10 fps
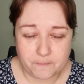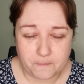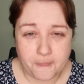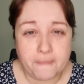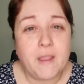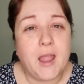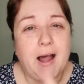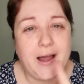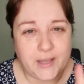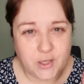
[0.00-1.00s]
I could
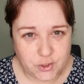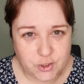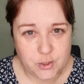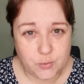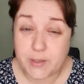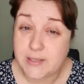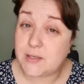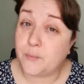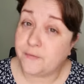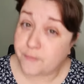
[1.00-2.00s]
do with some
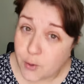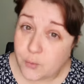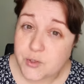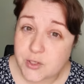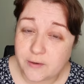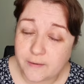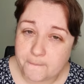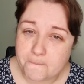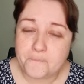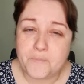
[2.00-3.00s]
fruit,
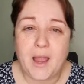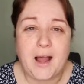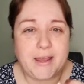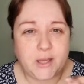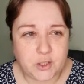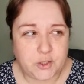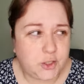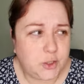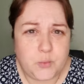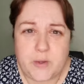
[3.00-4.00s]
I could do with a
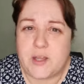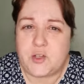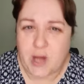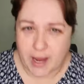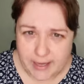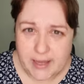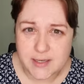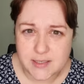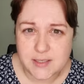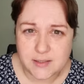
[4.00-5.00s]
jacket,
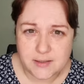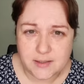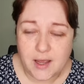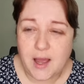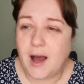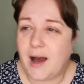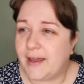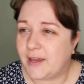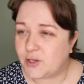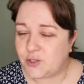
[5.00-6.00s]
I could
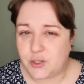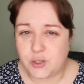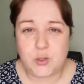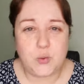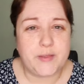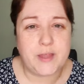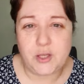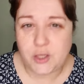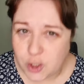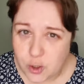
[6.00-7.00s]
do with a new
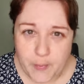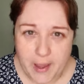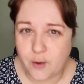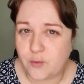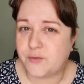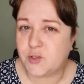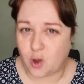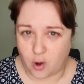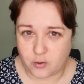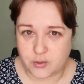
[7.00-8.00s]
pair of socks.
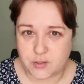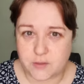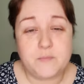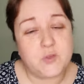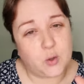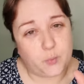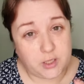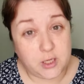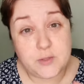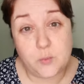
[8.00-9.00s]
So we use it with a
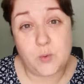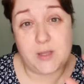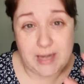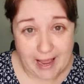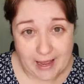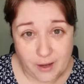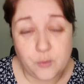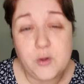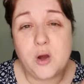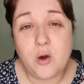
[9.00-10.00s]
noun,
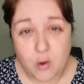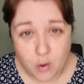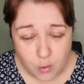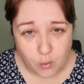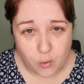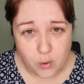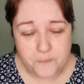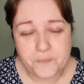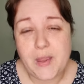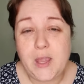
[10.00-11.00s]
or we
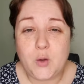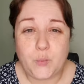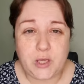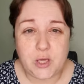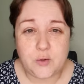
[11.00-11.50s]
use it with a